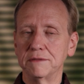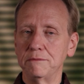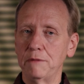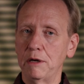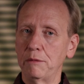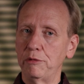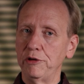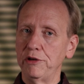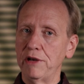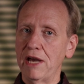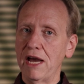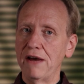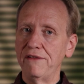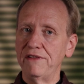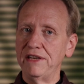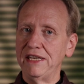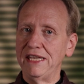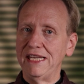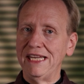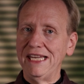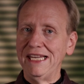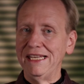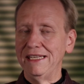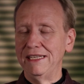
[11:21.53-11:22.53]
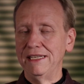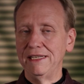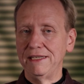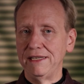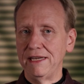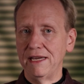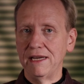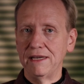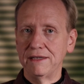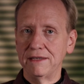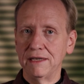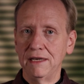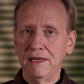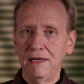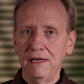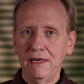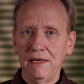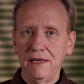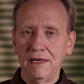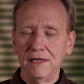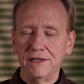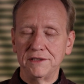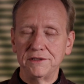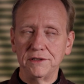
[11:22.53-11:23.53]
Remember, you haven't eaten it yet,
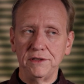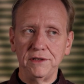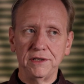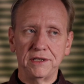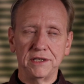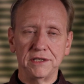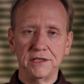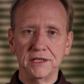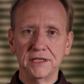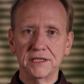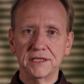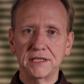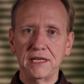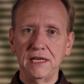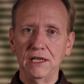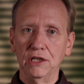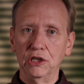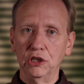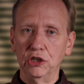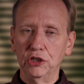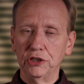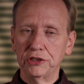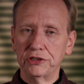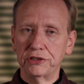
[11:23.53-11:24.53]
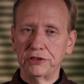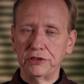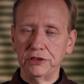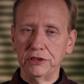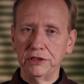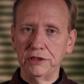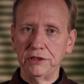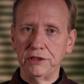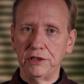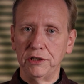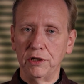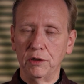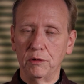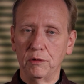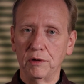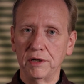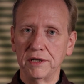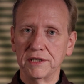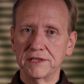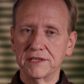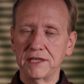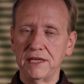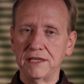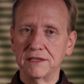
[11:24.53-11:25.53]
and so you can just say it looks good. You don't
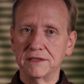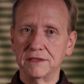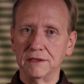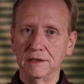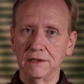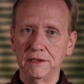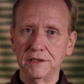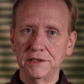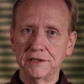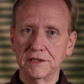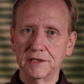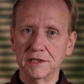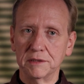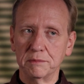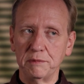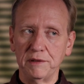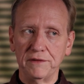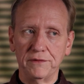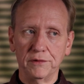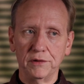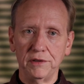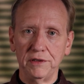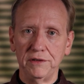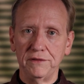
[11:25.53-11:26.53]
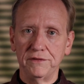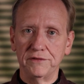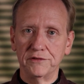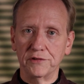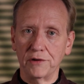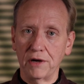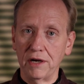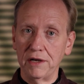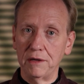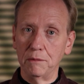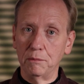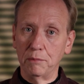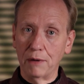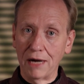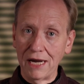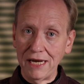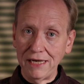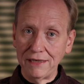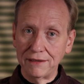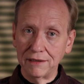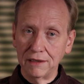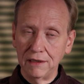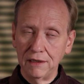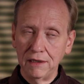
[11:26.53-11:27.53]
want to say it's delicious before you've tried a
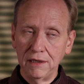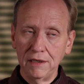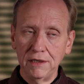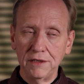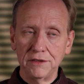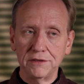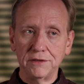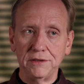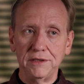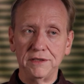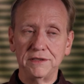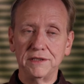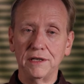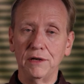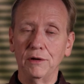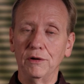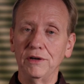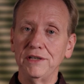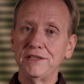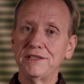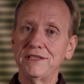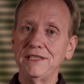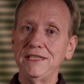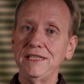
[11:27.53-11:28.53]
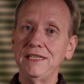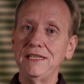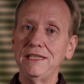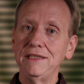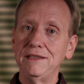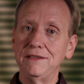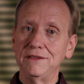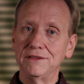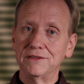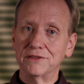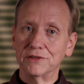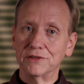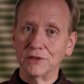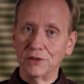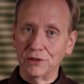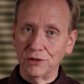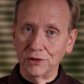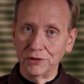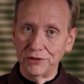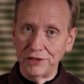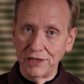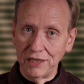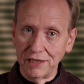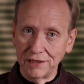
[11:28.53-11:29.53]
bite. So you'd say, oishii
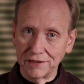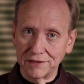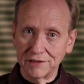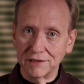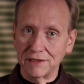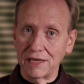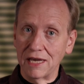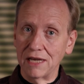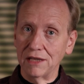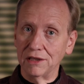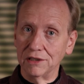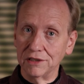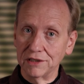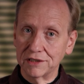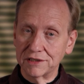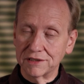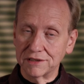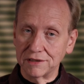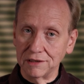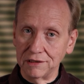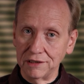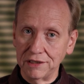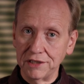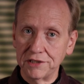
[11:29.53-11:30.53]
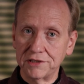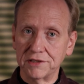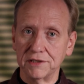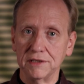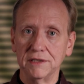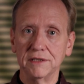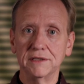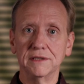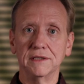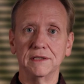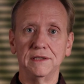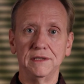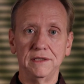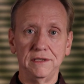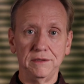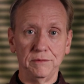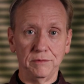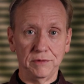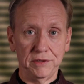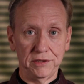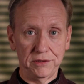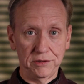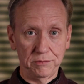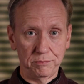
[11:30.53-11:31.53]
desu. That looks delicious. And then
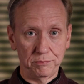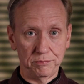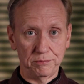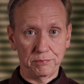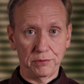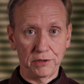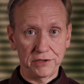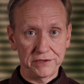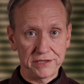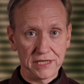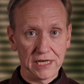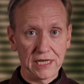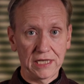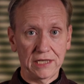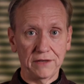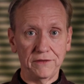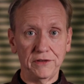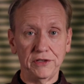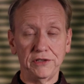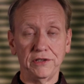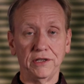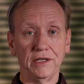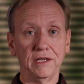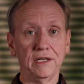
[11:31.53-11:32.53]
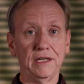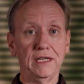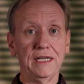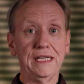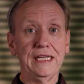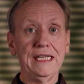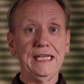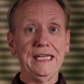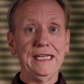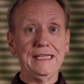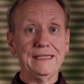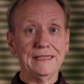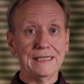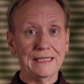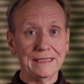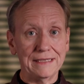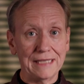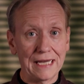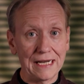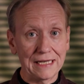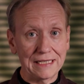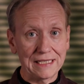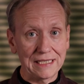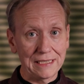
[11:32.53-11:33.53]
when you partake of it, you're going to
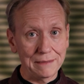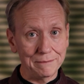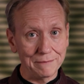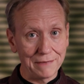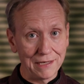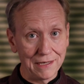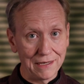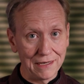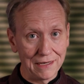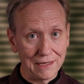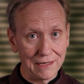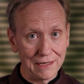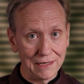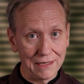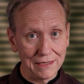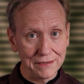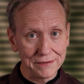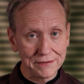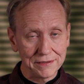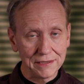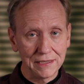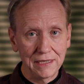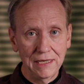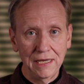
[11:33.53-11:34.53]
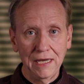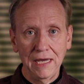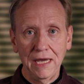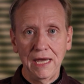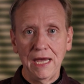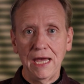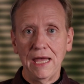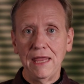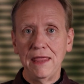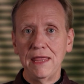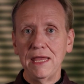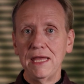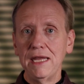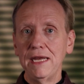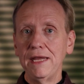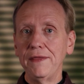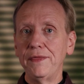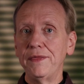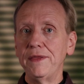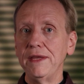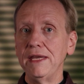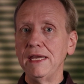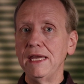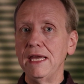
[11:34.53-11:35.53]
itadakimasu. And then
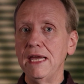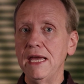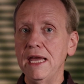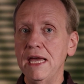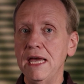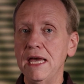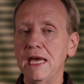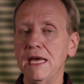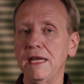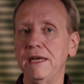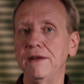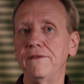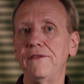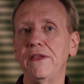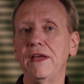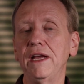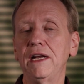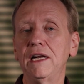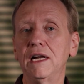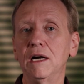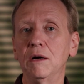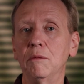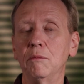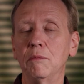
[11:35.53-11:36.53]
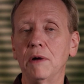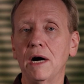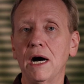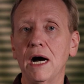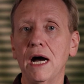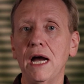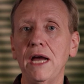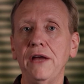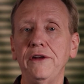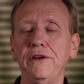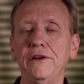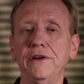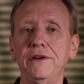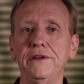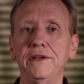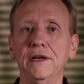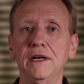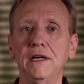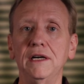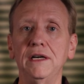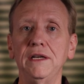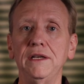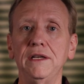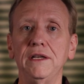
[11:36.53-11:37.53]
at the end, if they come by and you're
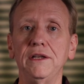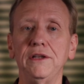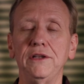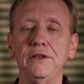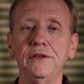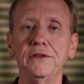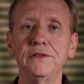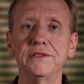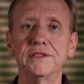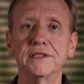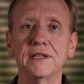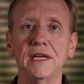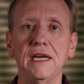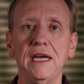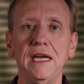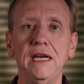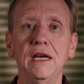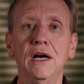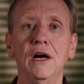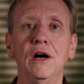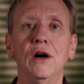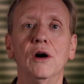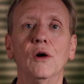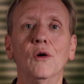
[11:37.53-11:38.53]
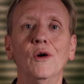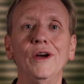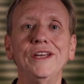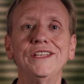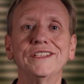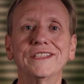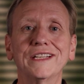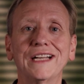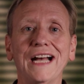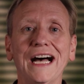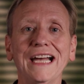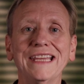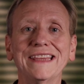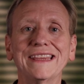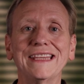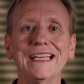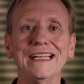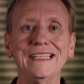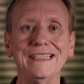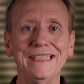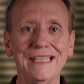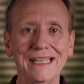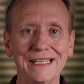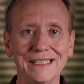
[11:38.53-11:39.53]
done, you say,
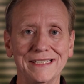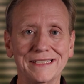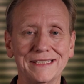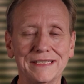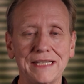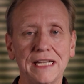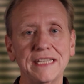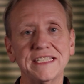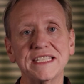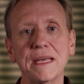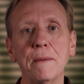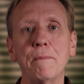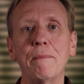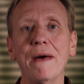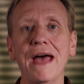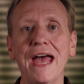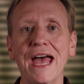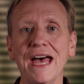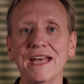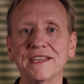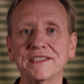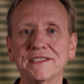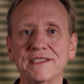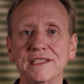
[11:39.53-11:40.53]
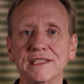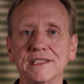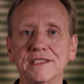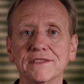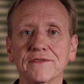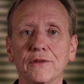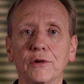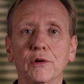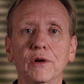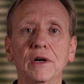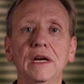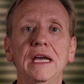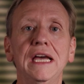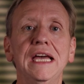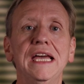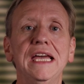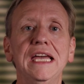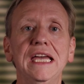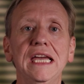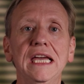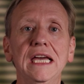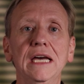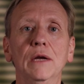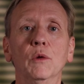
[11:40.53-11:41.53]
oishikatta desu. That's the past tense for
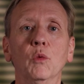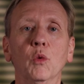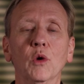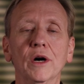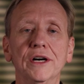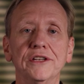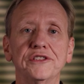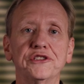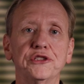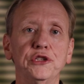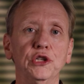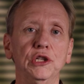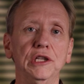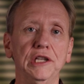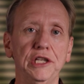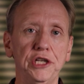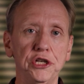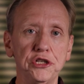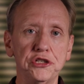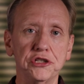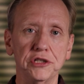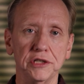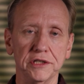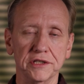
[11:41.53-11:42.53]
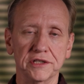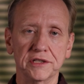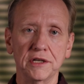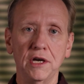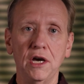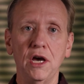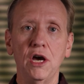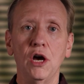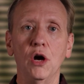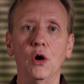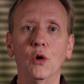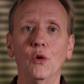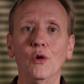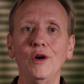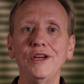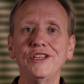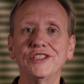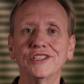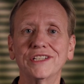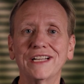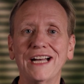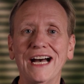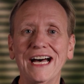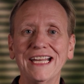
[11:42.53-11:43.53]
it was delicious.
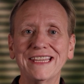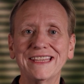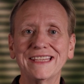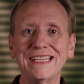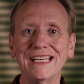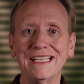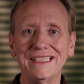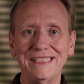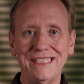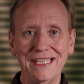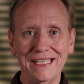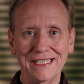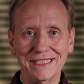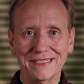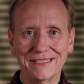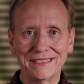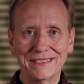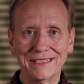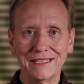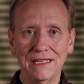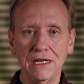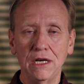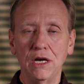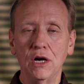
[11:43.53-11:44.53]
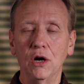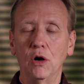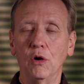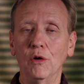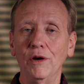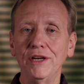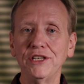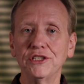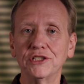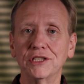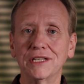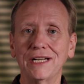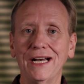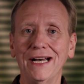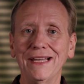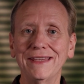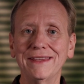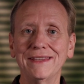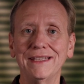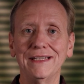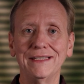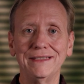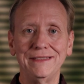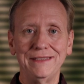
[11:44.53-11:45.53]
Oishikatta desu.
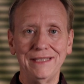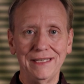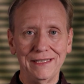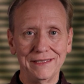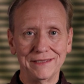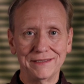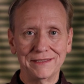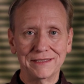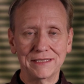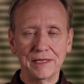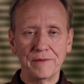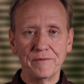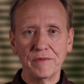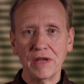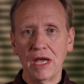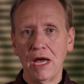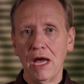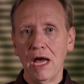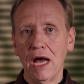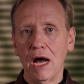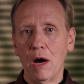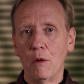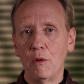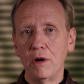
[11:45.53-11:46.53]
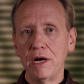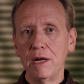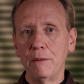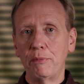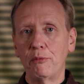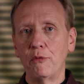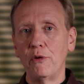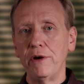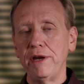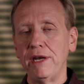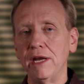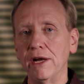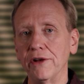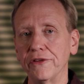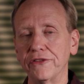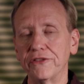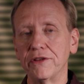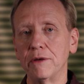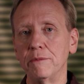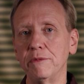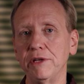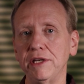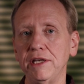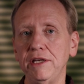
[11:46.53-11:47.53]
Oishikatta desu. I want to point out
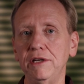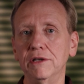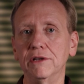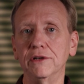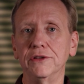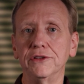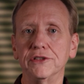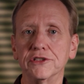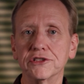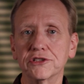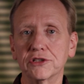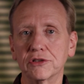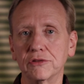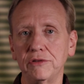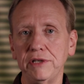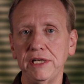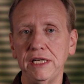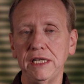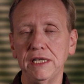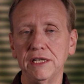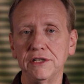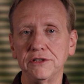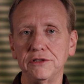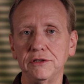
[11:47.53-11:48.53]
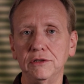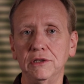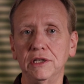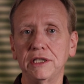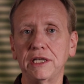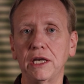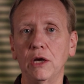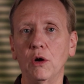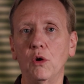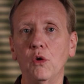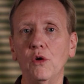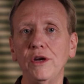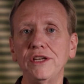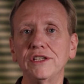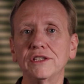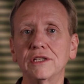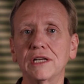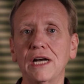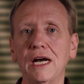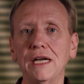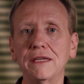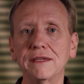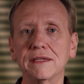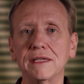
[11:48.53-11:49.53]
something here on the screen. As you look at
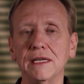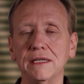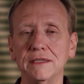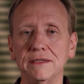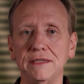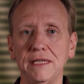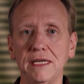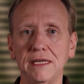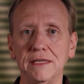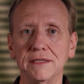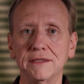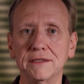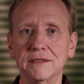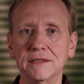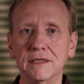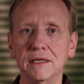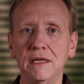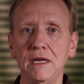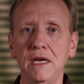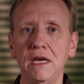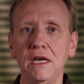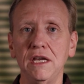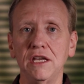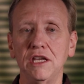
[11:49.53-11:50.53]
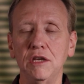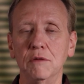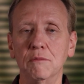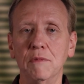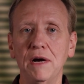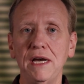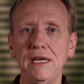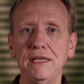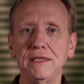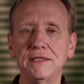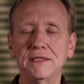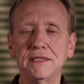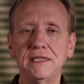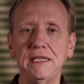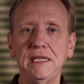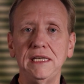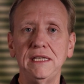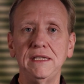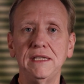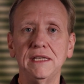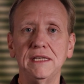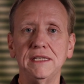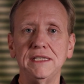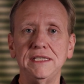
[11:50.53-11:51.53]
oishikatta desu, you might see
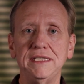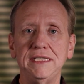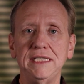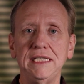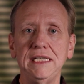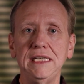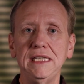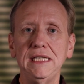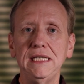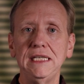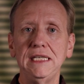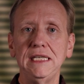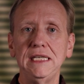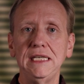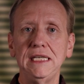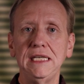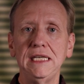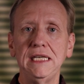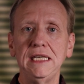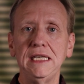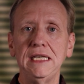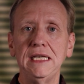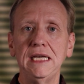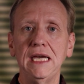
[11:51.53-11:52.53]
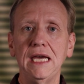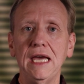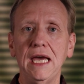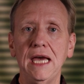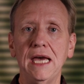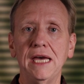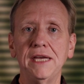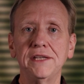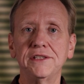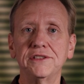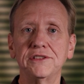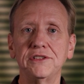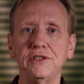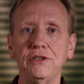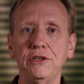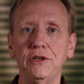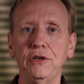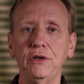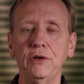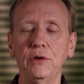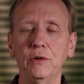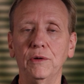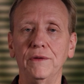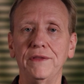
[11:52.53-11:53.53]
that
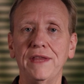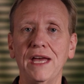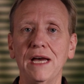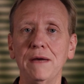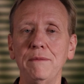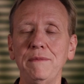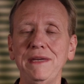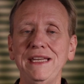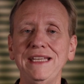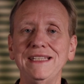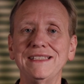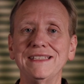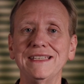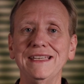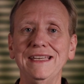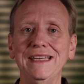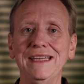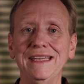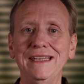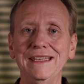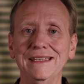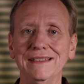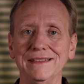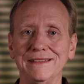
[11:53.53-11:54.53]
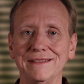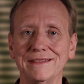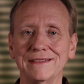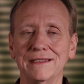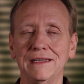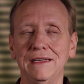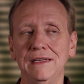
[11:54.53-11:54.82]
desu, that means is.